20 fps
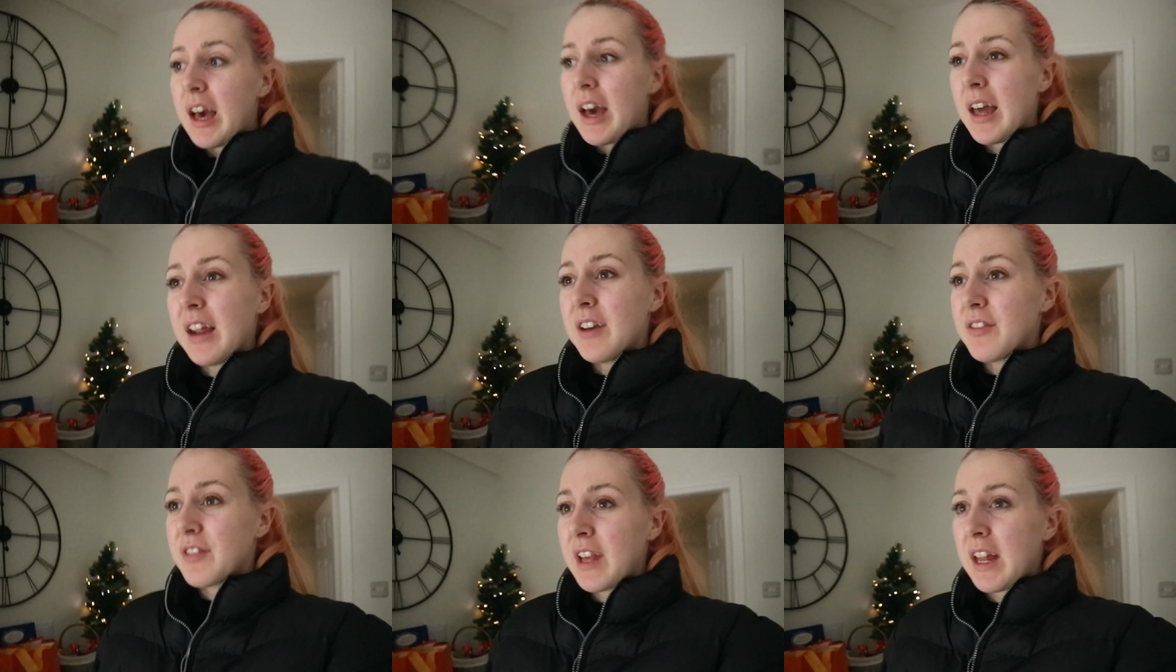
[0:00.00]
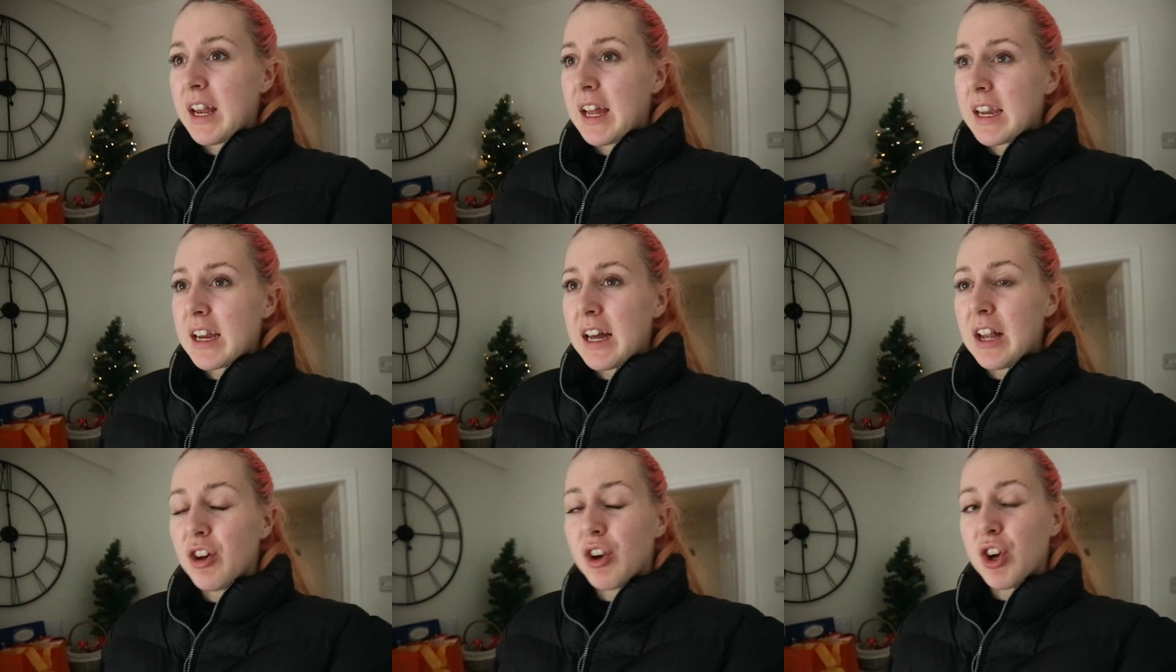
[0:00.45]
and I feel
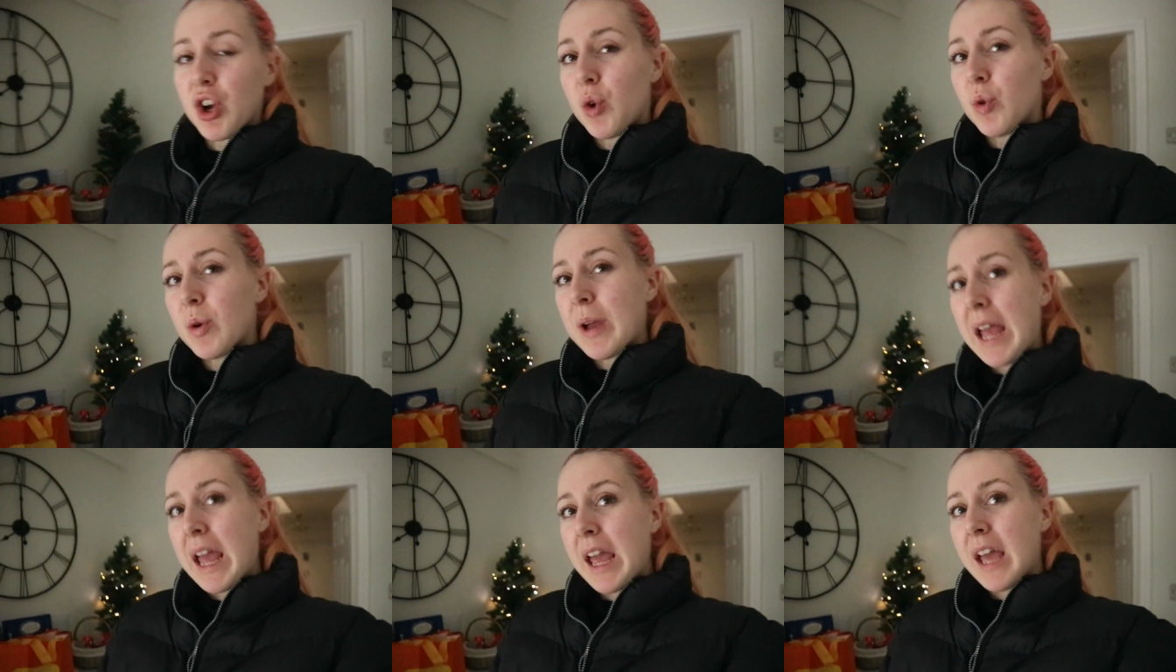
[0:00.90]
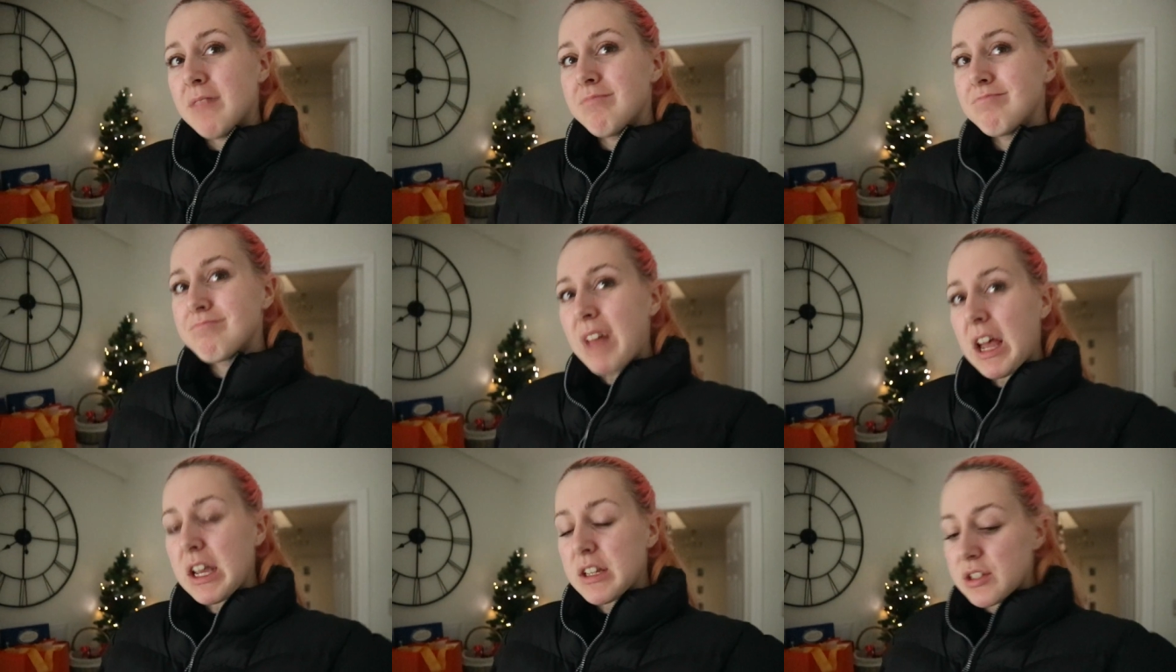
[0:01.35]
like I look
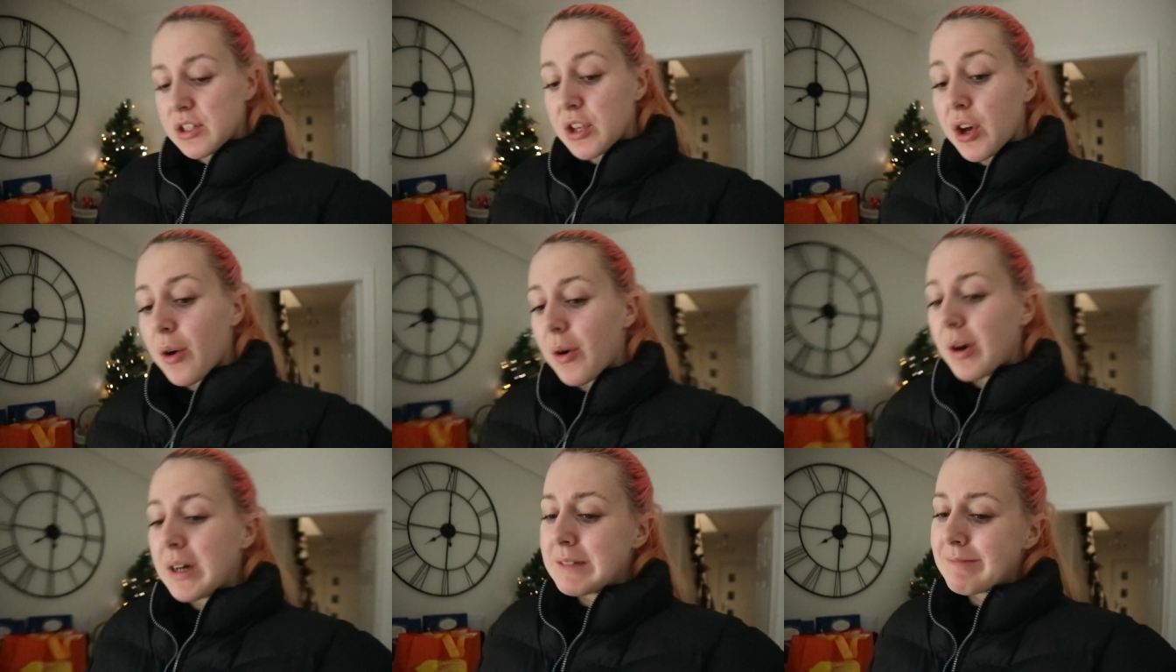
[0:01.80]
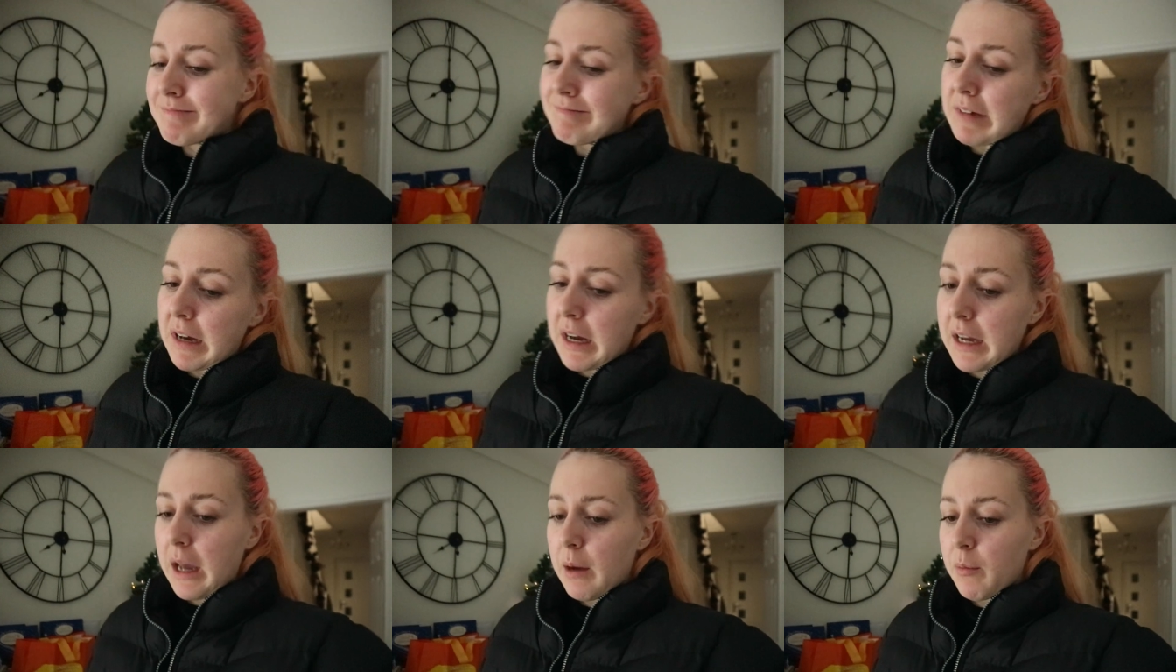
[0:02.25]
okay. So
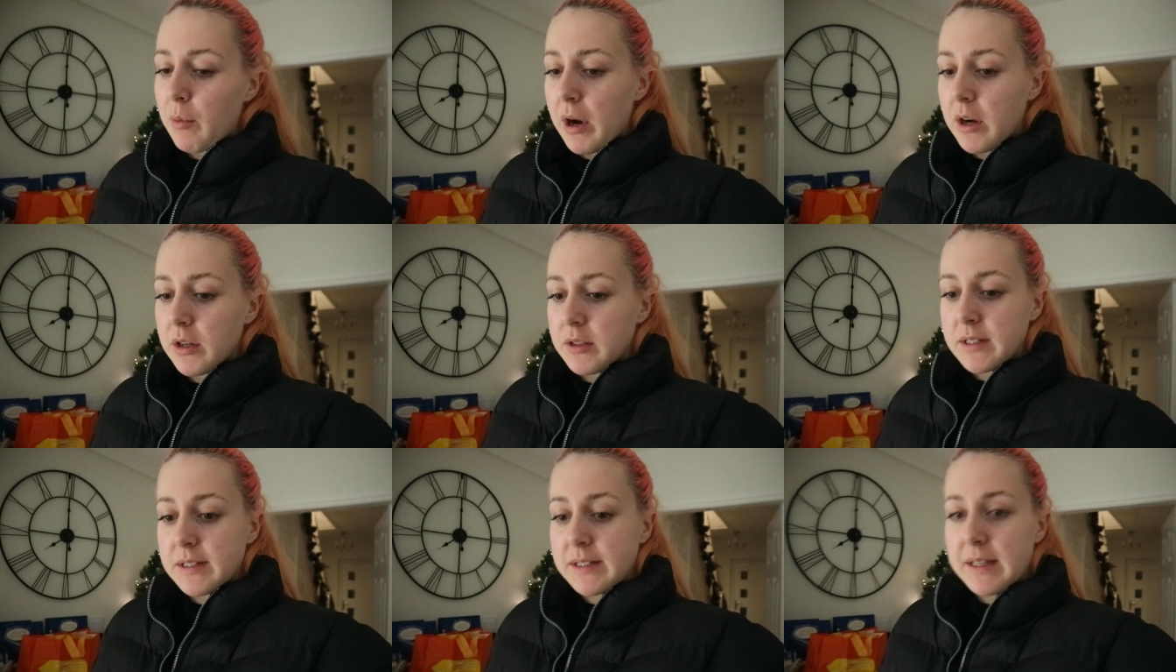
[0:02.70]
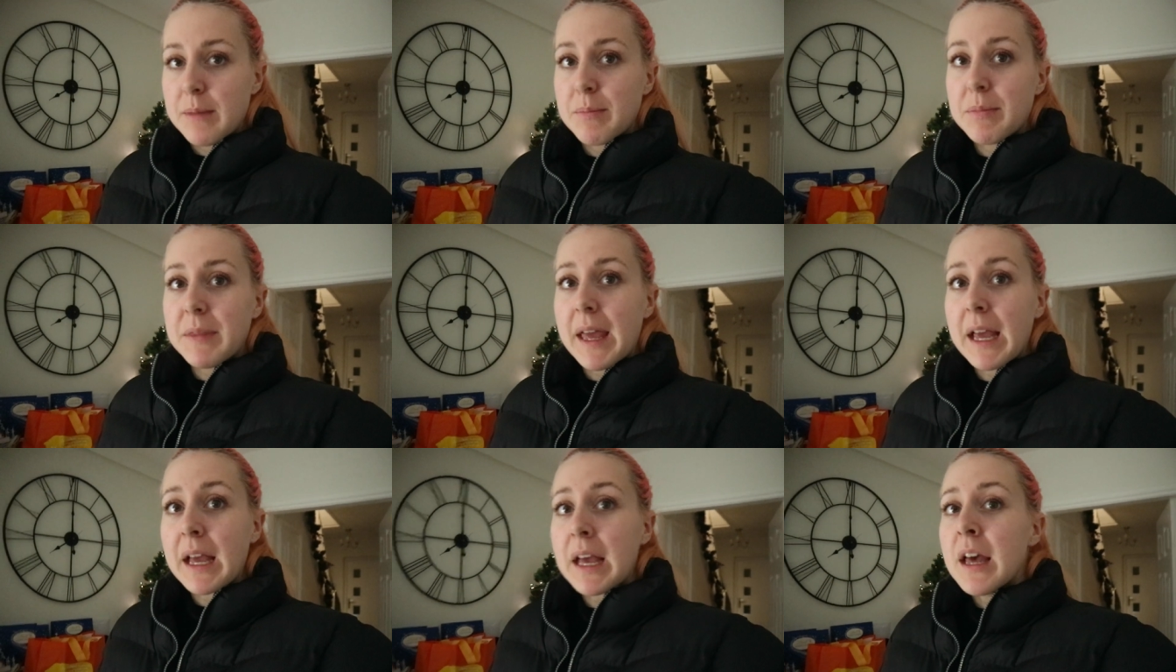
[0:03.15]
I am wearing the same
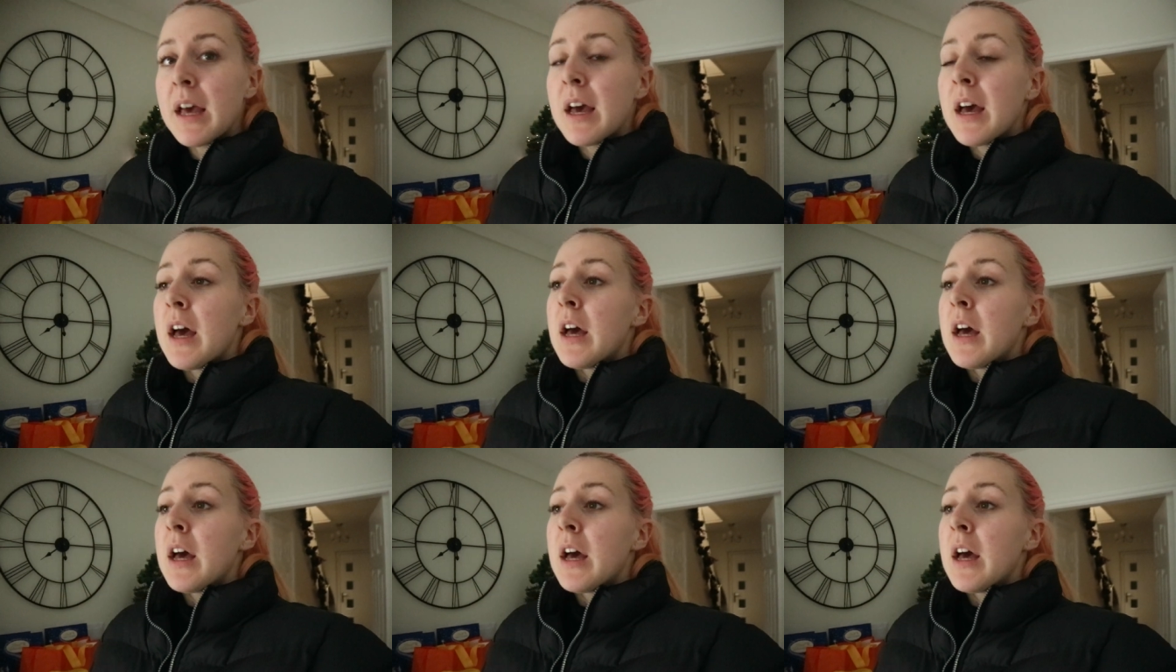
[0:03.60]
thing.